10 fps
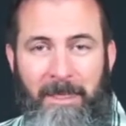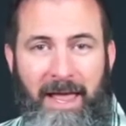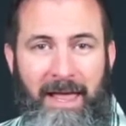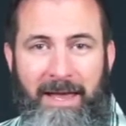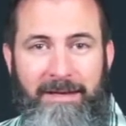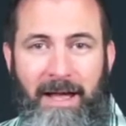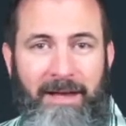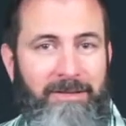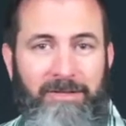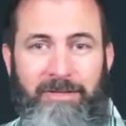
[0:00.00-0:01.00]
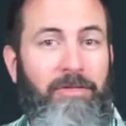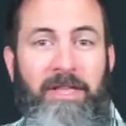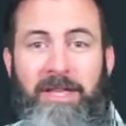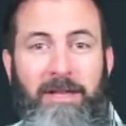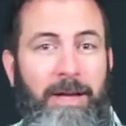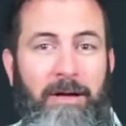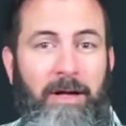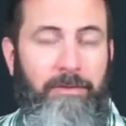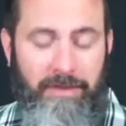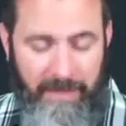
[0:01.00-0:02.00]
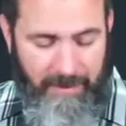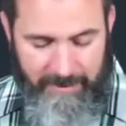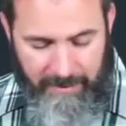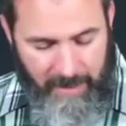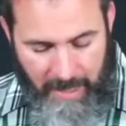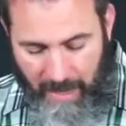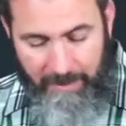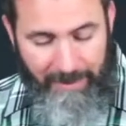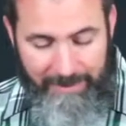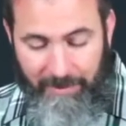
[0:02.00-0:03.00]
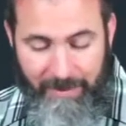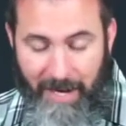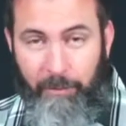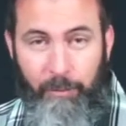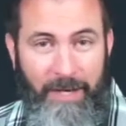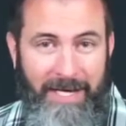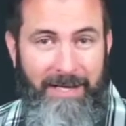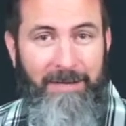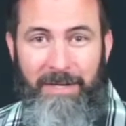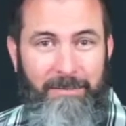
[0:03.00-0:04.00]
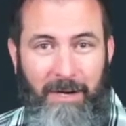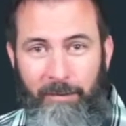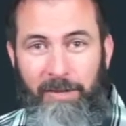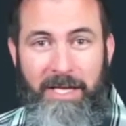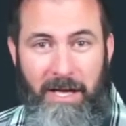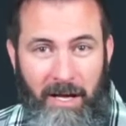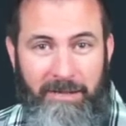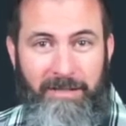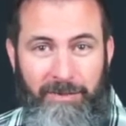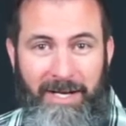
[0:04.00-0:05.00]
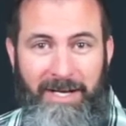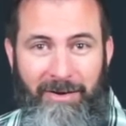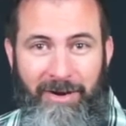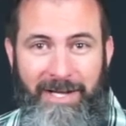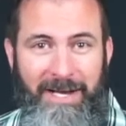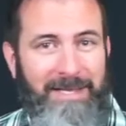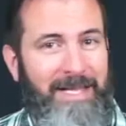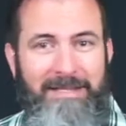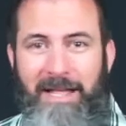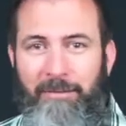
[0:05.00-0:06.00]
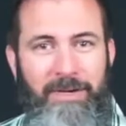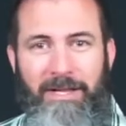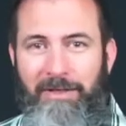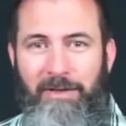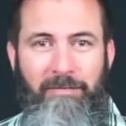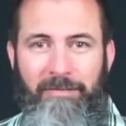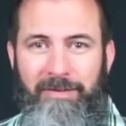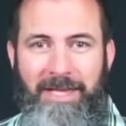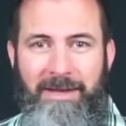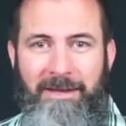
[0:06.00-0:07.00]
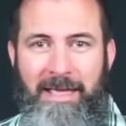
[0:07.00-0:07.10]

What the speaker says: And I just start thinking about other things. And I'm still kind of reading, but I'm not really concentrating on it. And that's not reading thoughtfully.